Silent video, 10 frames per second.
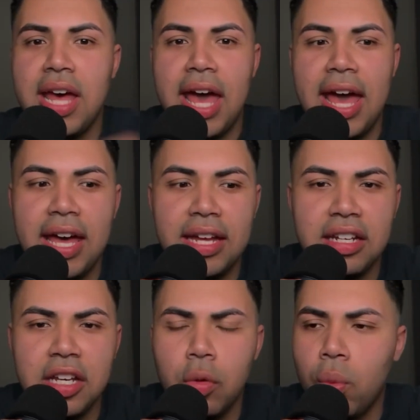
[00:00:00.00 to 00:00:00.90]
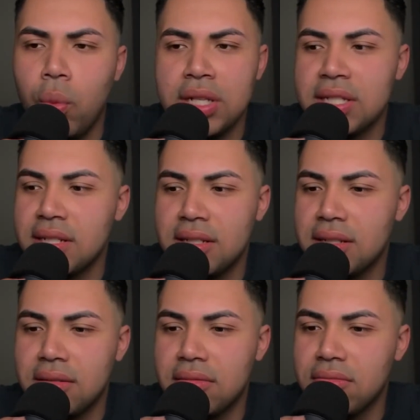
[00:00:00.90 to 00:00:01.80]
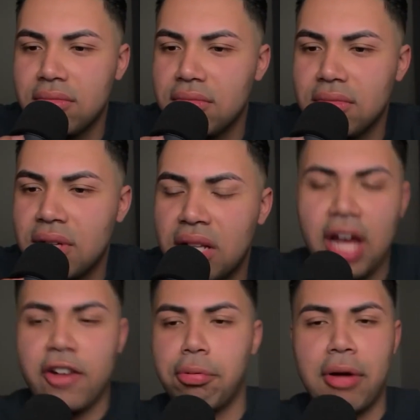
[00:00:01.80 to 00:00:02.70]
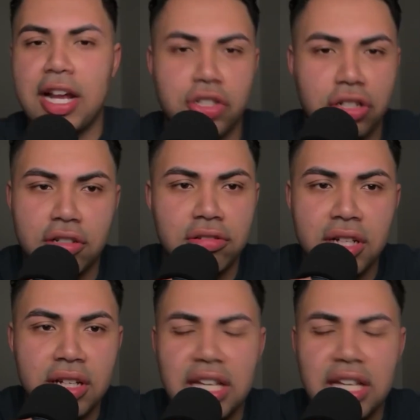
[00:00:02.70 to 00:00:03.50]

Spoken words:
And it wasn't a lot of pressure.